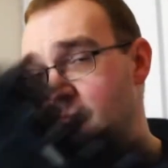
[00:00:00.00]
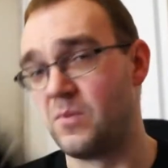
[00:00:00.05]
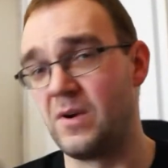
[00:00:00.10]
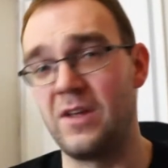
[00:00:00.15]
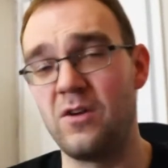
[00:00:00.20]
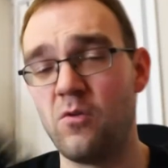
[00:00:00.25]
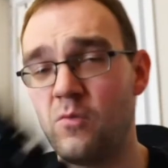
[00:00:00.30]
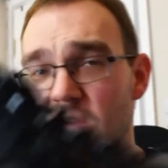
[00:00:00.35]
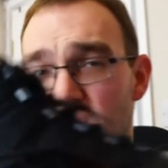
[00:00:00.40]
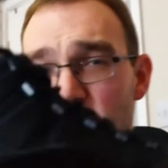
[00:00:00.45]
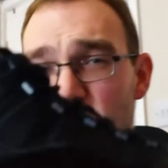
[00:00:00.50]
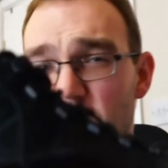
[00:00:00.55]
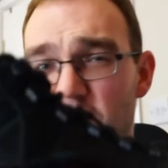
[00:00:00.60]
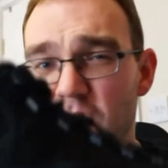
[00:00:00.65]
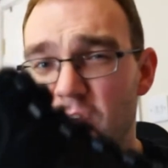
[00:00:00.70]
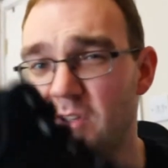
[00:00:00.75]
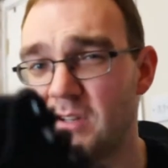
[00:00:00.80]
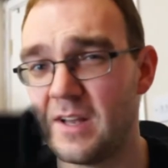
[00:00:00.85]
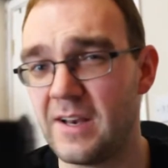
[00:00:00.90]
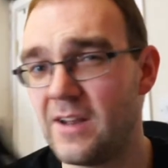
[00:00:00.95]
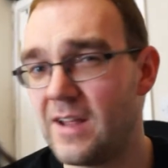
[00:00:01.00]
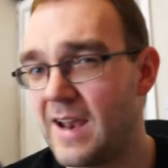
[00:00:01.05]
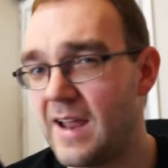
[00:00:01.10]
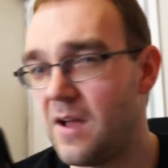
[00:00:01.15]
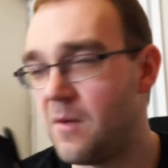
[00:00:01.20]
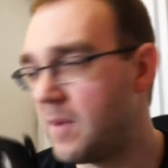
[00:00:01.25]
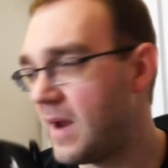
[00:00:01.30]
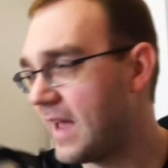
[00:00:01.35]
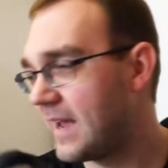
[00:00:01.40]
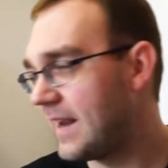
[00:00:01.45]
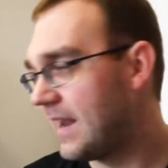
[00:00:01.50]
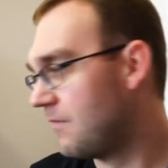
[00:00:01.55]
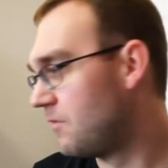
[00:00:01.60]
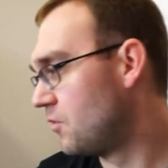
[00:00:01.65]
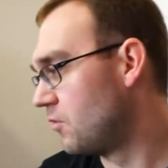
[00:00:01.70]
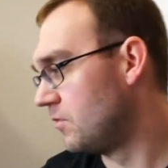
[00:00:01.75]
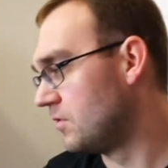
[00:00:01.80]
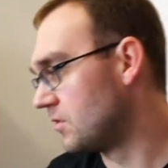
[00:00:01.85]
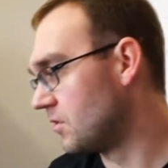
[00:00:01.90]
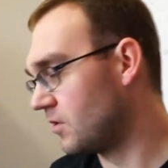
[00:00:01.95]
but it always looks good. I know that a black 11
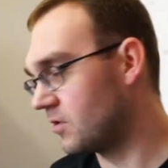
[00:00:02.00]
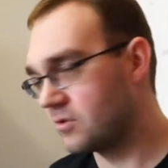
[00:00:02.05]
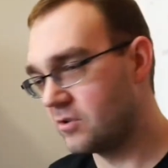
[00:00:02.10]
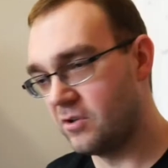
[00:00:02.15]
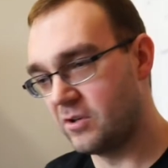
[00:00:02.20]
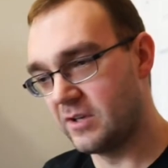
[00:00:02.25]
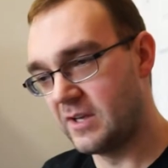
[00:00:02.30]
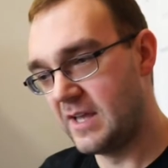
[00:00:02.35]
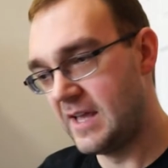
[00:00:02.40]
always looks good.